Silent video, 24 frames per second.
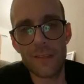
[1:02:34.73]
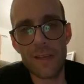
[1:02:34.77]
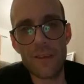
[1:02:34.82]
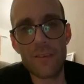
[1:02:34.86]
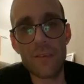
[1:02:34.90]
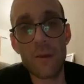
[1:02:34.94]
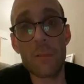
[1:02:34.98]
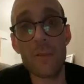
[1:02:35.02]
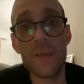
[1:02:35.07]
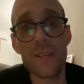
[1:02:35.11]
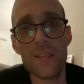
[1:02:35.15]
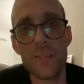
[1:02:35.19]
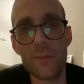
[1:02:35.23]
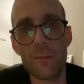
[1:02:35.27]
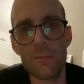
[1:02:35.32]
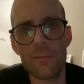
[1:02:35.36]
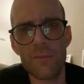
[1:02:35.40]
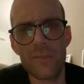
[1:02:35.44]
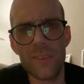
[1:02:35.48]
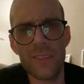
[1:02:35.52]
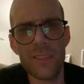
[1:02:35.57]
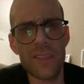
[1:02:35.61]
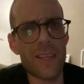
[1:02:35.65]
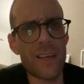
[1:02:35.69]
Have I missed
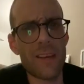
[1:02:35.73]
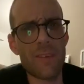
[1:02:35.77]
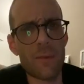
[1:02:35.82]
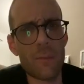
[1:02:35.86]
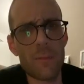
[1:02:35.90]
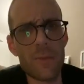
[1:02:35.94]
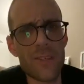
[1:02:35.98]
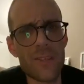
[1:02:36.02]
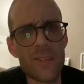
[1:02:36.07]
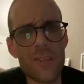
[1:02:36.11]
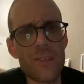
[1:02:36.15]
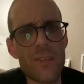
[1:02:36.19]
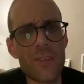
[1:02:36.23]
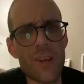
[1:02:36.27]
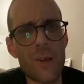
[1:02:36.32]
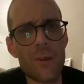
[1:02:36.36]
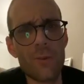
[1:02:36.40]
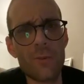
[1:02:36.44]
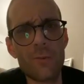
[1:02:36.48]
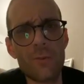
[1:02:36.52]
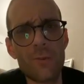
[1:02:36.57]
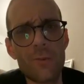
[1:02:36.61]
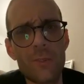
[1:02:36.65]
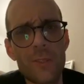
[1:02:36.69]
something there? Have I missed a
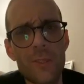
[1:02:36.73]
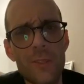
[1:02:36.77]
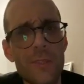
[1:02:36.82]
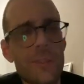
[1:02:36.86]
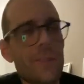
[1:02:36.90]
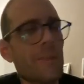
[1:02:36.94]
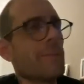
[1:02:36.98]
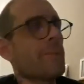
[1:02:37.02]
joke?